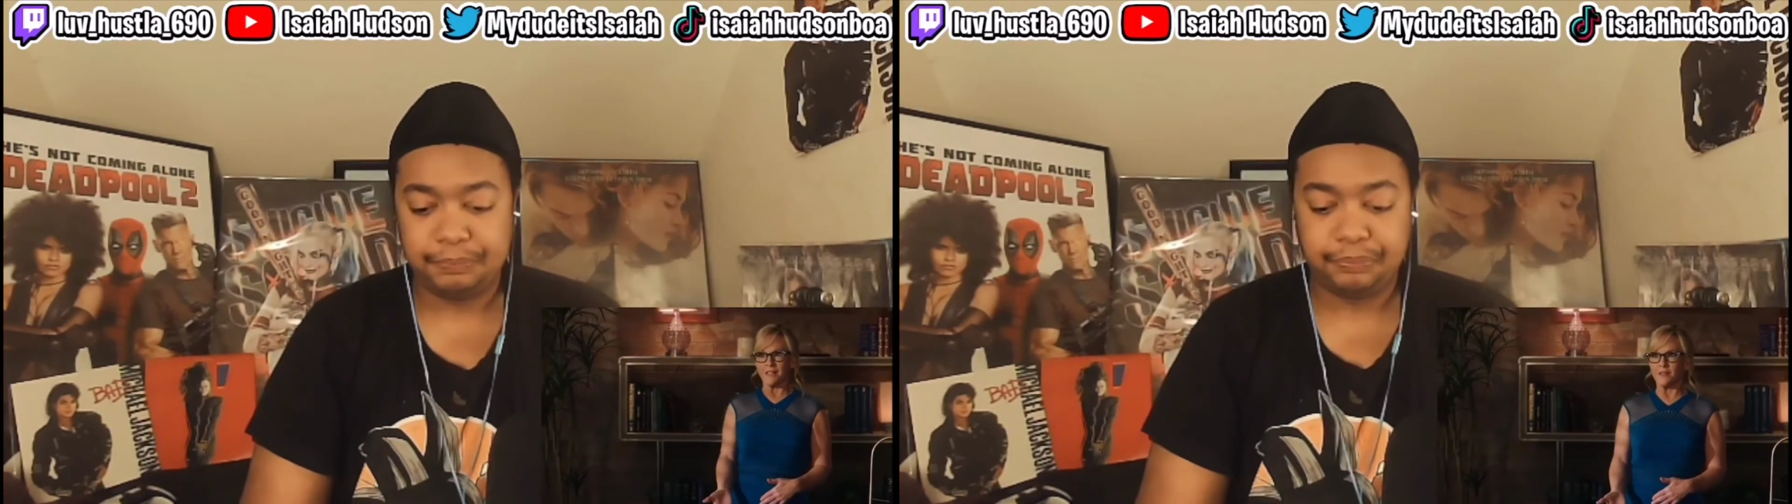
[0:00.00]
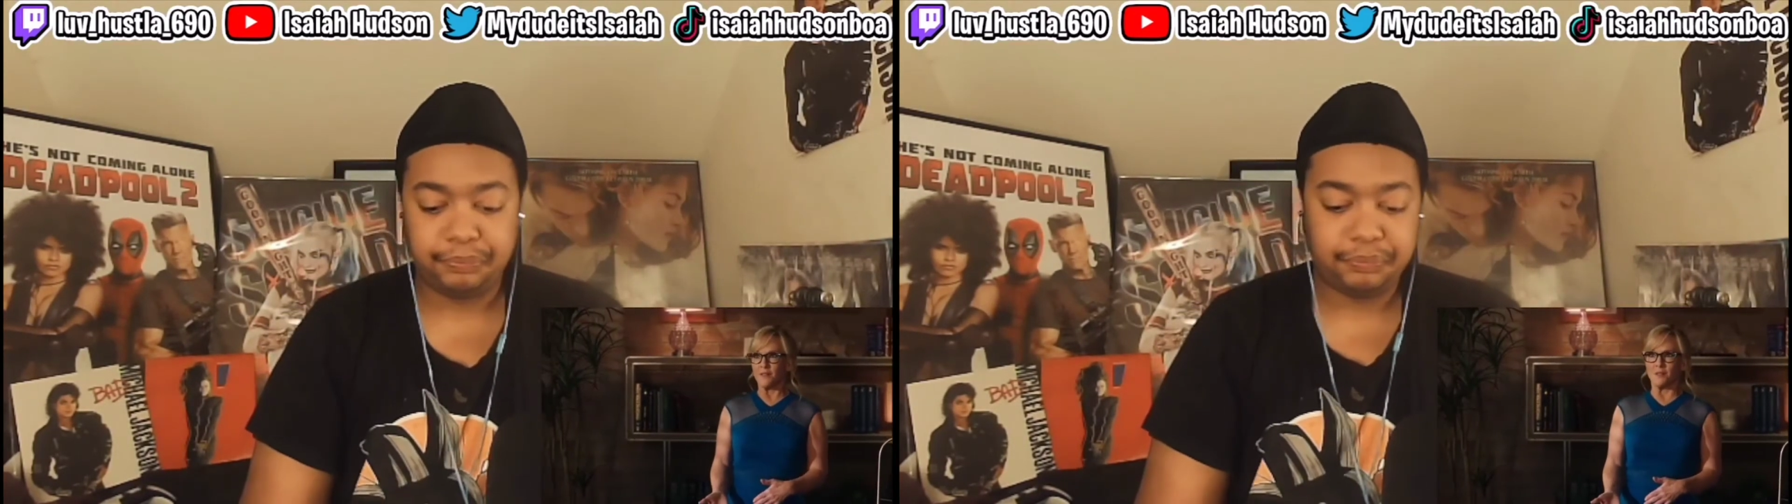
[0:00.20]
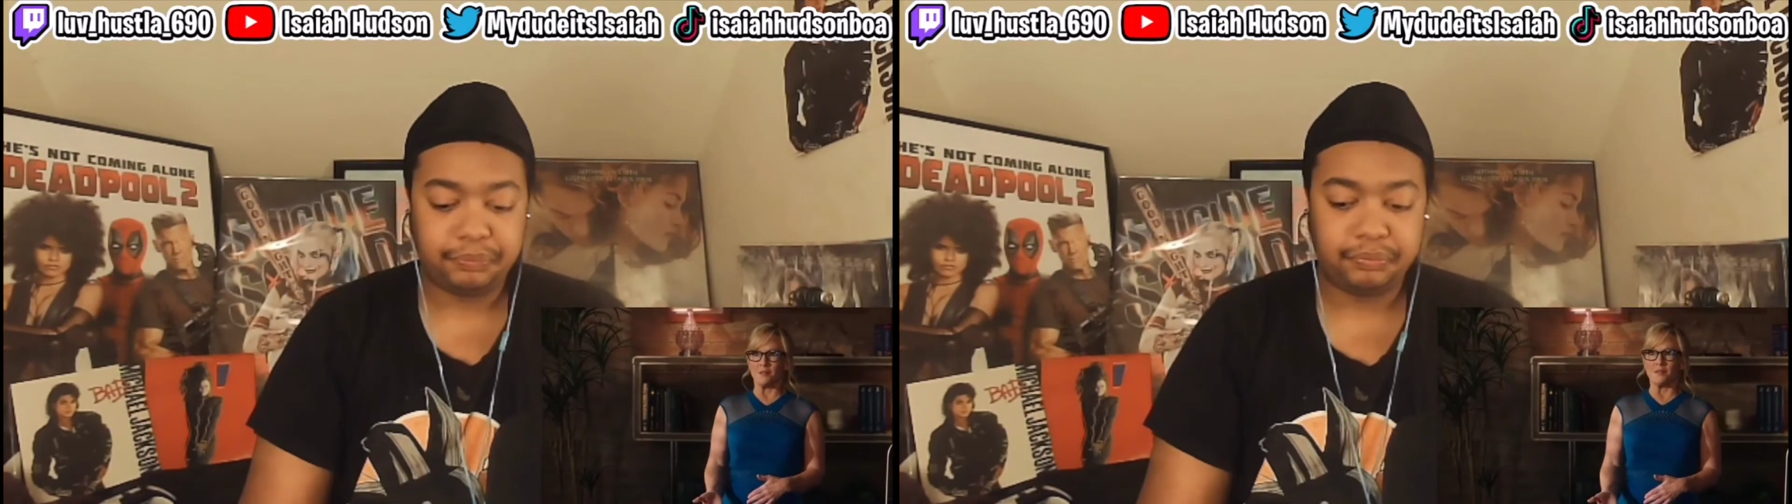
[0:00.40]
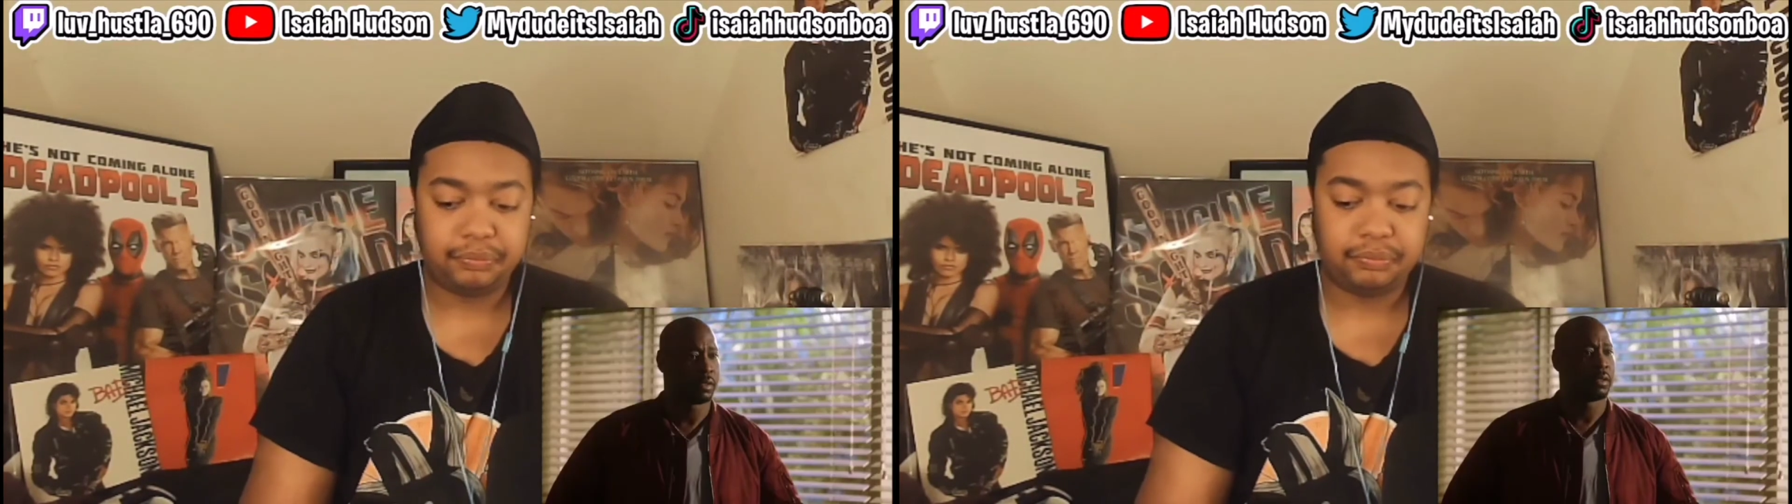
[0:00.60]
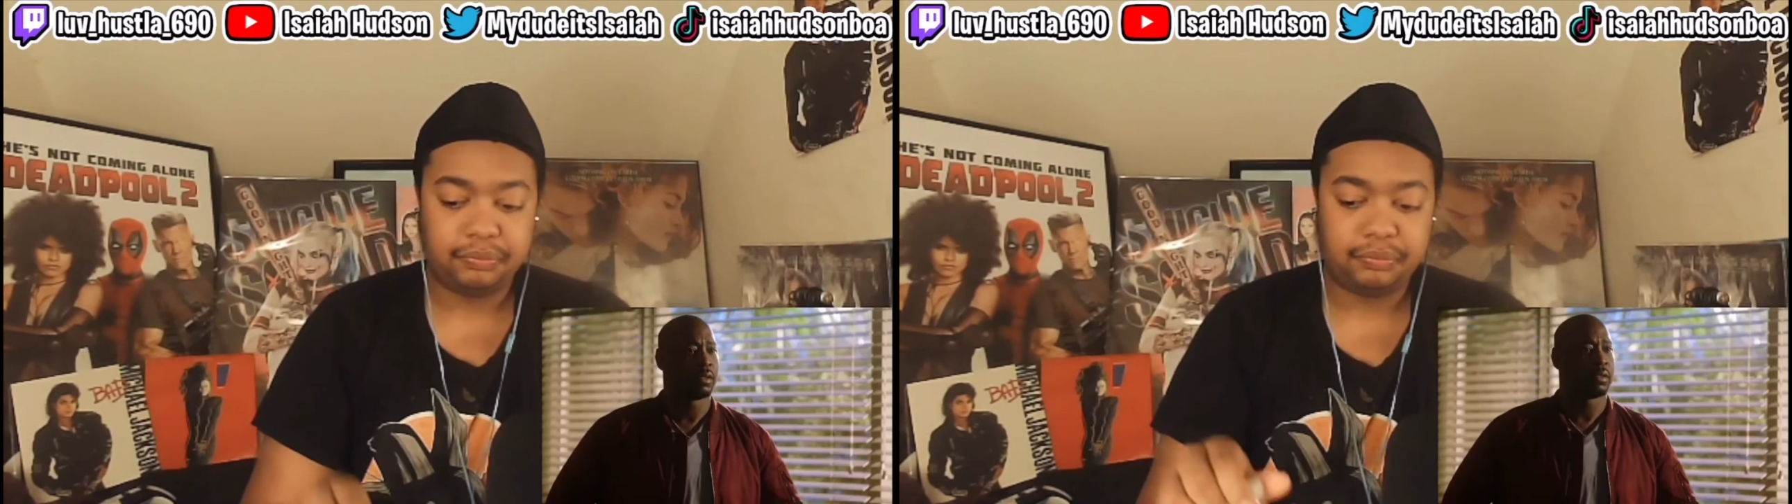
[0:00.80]
of you to
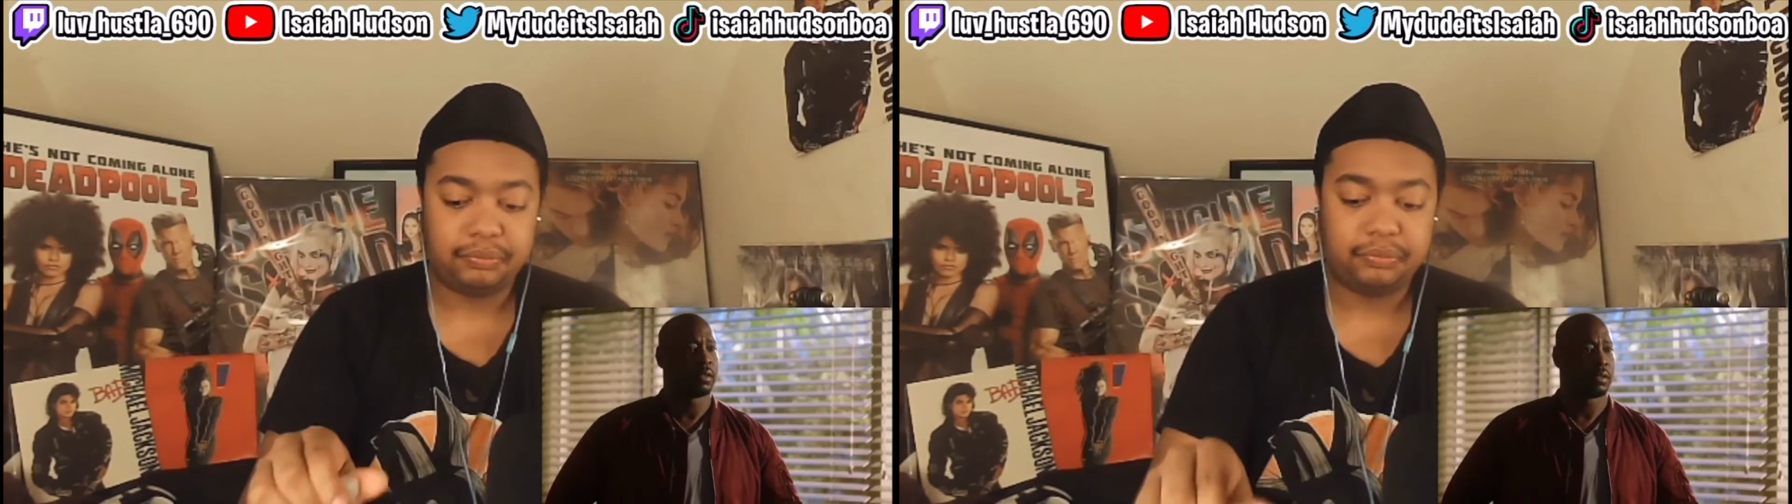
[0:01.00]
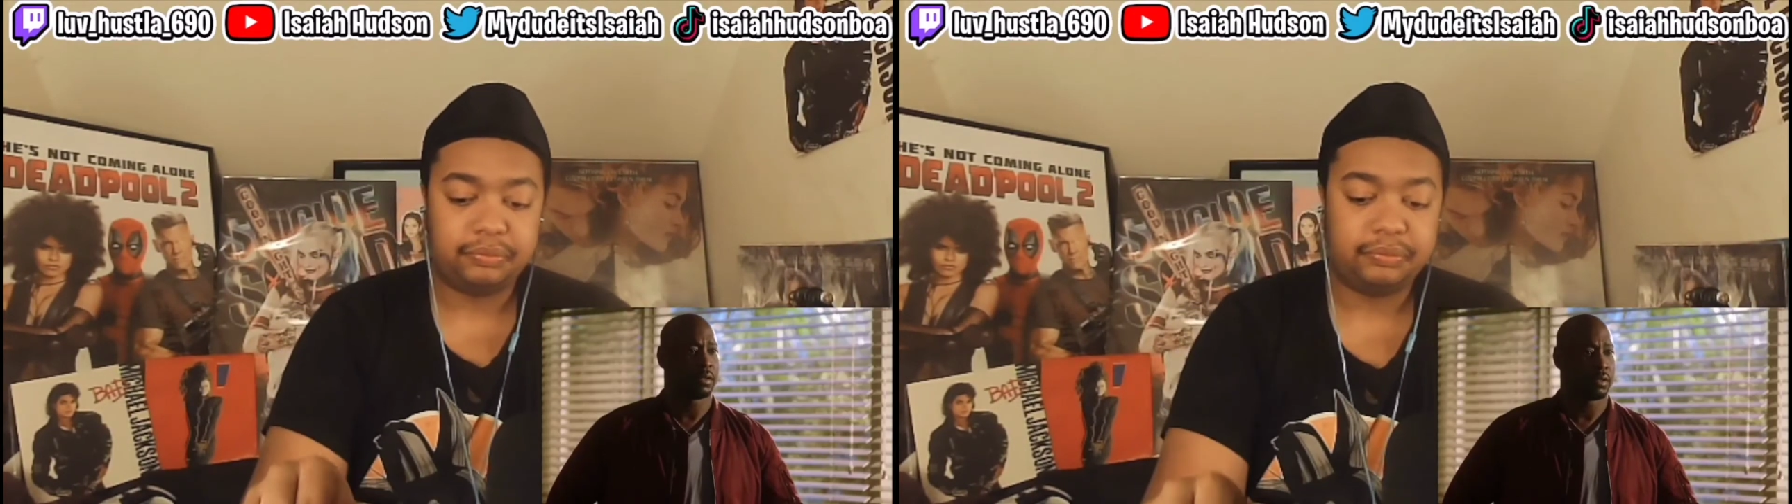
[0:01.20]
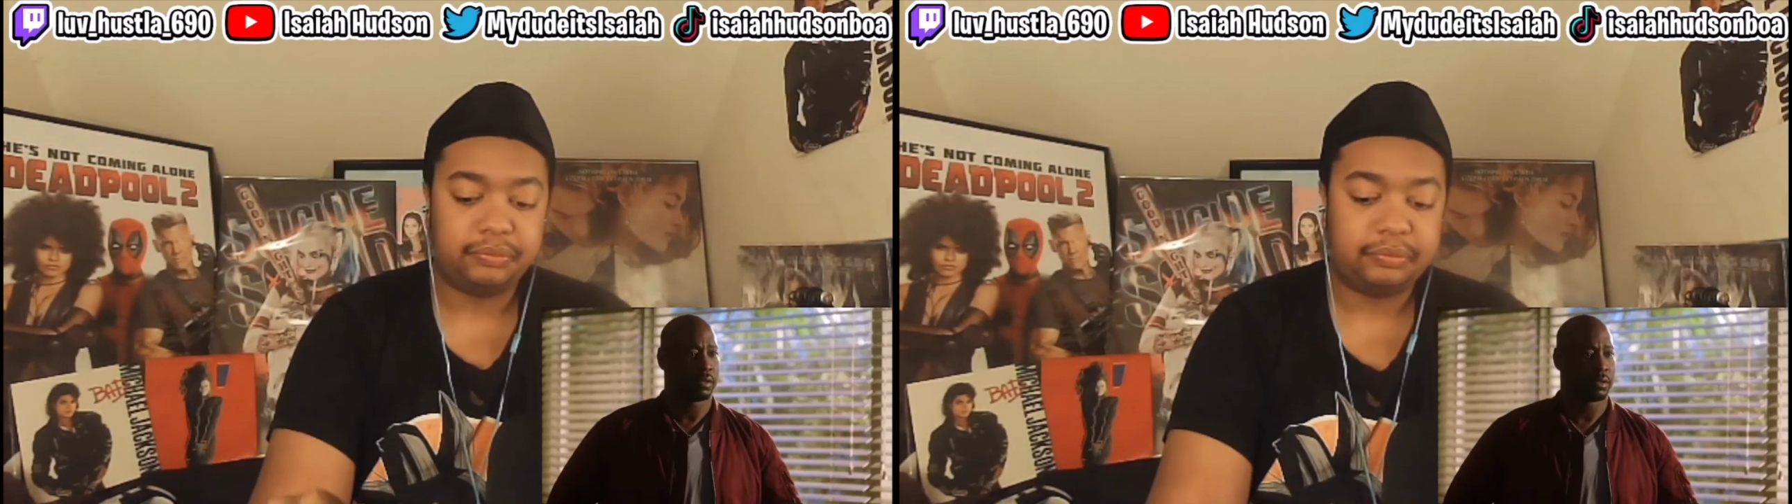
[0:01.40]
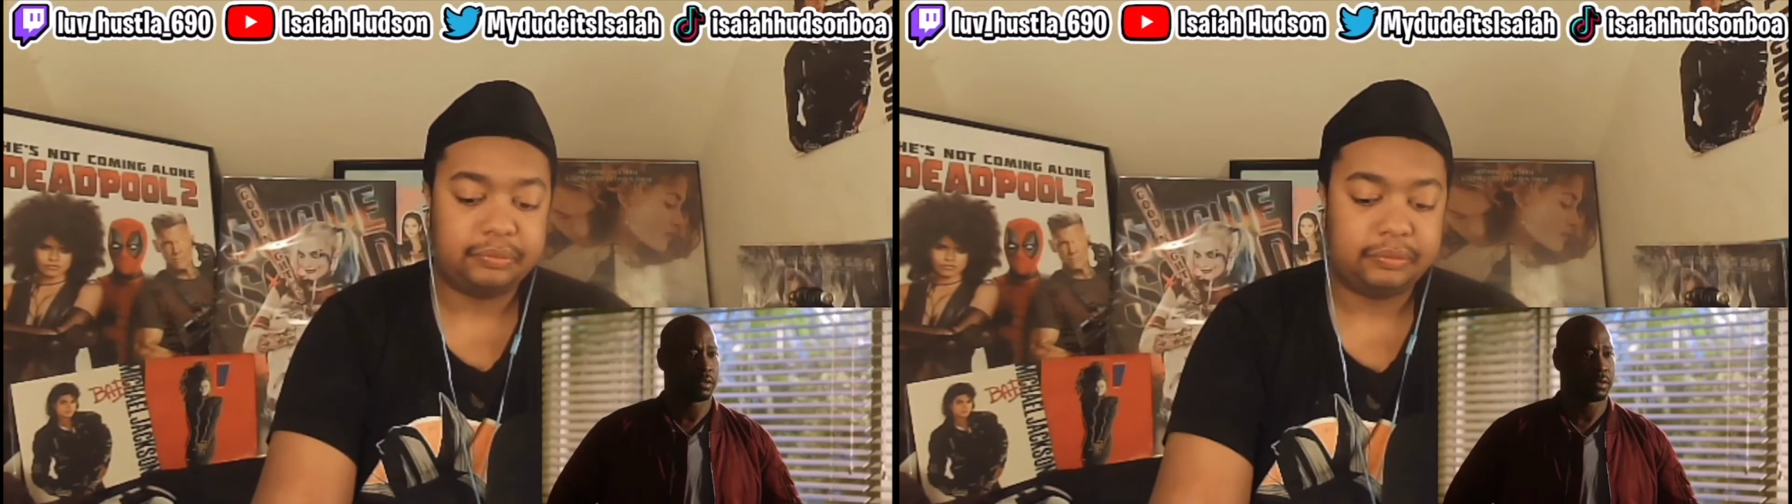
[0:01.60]
come all the way over here